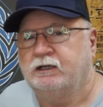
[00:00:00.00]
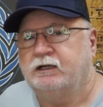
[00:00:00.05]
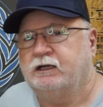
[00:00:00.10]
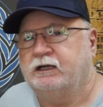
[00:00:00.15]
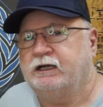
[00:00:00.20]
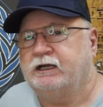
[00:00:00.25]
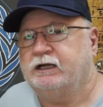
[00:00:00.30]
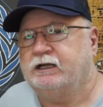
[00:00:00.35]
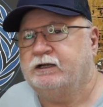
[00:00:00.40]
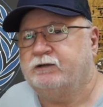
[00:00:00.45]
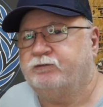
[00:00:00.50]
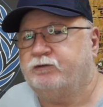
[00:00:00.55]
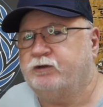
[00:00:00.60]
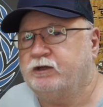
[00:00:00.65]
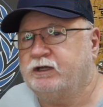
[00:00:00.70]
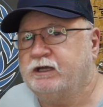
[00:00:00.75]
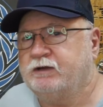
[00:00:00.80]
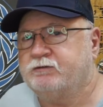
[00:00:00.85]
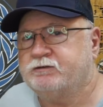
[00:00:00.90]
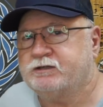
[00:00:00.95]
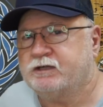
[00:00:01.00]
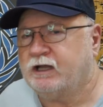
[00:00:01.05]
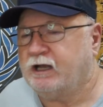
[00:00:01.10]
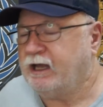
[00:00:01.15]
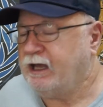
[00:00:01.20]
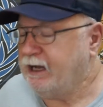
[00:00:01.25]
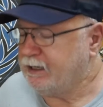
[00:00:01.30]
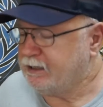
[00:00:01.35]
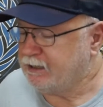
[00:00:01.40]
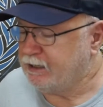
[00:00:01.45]
And if you can give us a
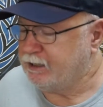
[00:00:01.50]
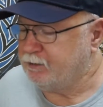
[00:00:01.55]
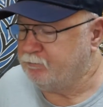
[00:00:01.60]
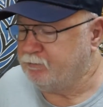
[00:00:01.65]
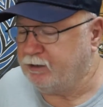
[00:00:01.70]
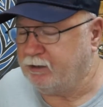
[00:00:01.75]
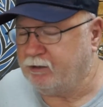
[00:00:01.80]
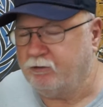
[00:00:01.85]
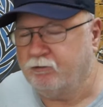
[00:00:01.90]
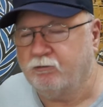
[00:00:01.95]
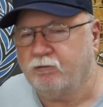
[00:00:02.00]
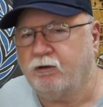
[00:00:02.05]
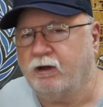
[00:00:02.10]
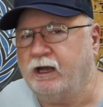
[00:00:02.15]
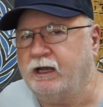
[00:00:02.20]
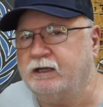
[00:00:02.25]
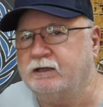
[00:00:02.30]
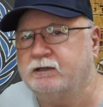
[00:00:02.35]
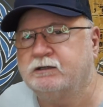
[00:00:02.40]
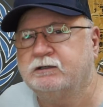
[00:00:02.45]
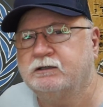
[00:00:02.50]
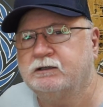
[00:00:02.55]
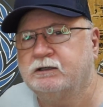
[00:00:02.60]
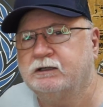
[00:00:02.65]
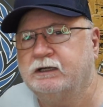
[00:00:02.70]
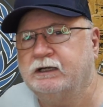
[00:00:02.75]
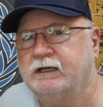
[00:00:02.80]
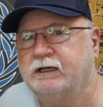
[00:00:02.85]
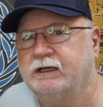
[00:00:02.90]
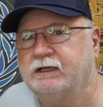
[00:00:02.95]
like, that'd be great.
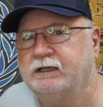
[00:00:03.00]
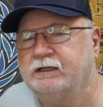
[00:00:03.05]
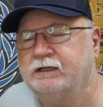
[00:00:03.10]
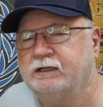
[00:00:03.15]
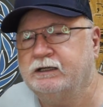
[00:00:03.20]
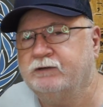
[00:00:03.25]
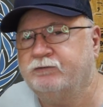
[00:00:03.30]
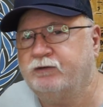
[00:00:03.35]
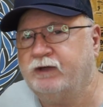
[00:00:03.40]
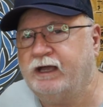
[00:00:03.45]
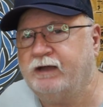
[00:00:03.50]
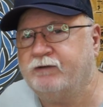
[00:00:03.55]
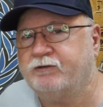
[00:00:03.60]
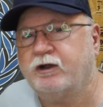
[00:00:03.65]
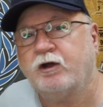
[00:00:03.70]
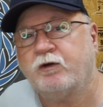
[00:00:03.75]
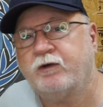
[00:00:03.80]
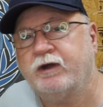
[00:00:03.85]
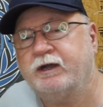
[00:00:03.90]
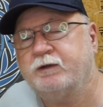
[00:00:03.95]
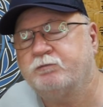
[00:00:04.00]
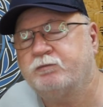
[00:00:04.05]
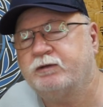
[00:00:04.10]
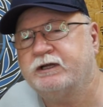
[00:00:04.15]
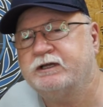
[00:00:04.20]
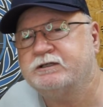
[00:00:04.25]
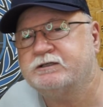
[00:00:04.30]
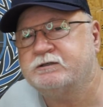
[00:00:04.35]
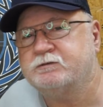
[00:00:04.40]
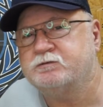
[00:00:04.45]
And if you haven't already,
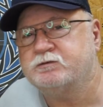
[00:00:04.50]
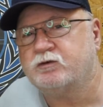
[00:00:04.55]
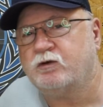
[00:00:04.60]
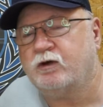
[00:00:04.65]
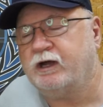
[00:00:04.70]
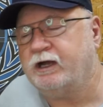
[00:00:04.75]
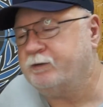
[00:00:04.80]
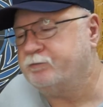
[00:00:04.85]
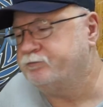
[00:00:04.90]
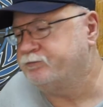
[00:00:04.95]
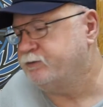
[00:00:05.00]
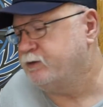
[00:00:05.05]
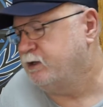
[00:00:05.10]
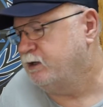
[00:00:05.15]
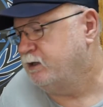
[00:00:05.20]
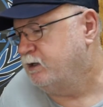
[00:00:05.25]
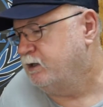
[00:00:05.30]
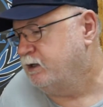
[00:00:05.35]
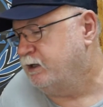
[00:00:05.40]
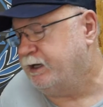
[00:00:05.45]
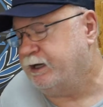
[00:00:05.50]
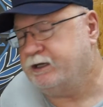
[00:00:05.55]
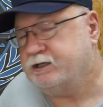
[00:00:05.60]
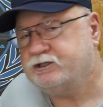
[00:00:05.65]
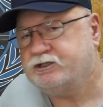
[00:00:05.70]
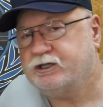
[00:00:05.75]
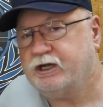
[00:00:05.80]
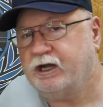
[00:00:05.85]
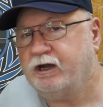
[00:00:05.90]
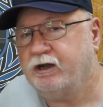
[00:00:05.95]
please subscribe and
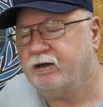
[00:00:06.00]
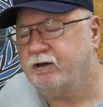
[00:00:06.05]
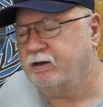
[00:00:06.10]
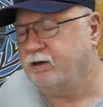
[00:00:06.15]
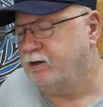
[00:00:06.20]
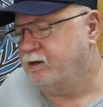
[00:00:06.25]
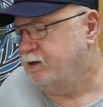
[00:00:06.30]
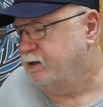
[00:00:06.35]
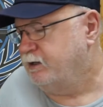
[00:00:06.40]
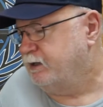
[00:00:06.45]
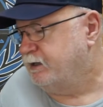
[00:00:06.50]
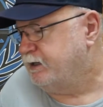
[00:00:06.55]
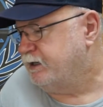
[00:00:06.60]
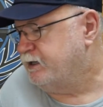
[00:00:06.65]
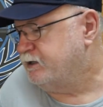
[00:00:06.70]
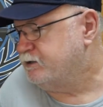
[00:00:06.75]
share. And